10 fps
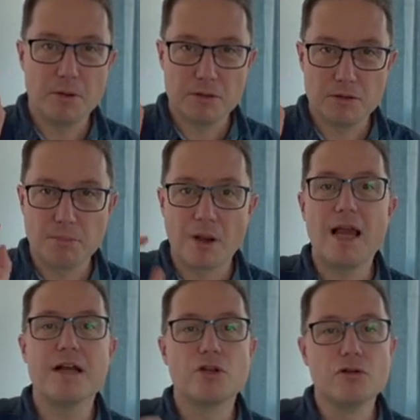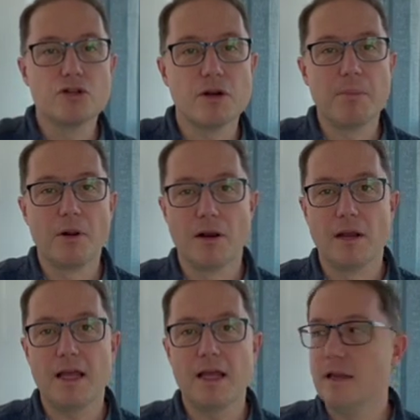players who dribble
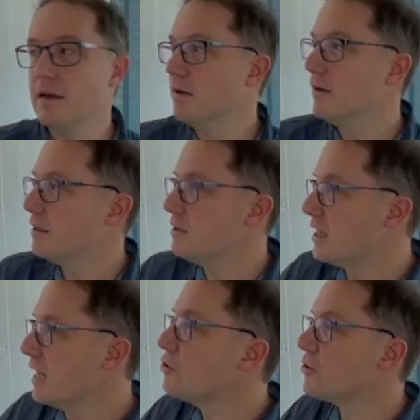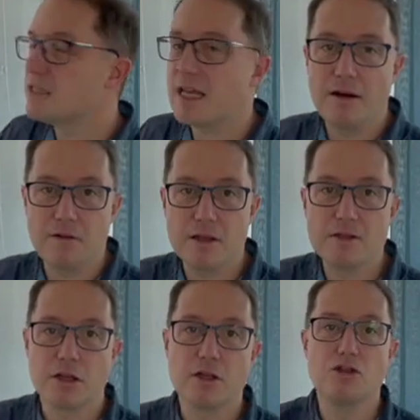in dangerous areas, that
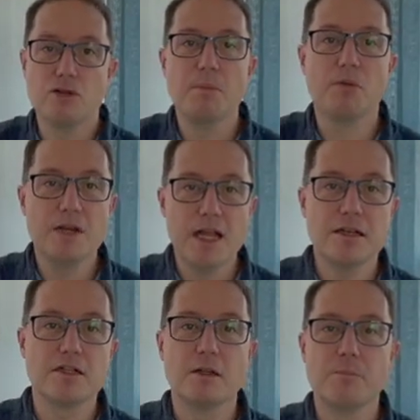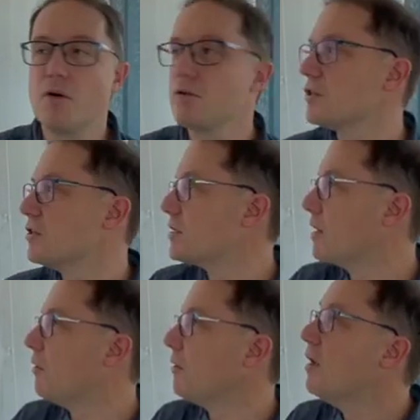can dribble near to the box and so
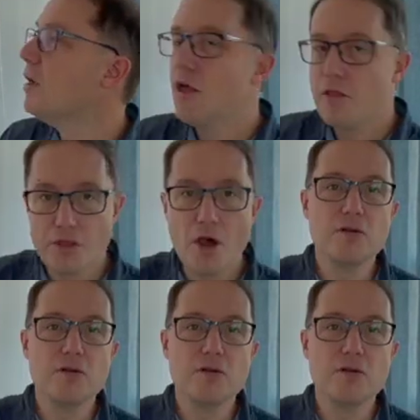on. Those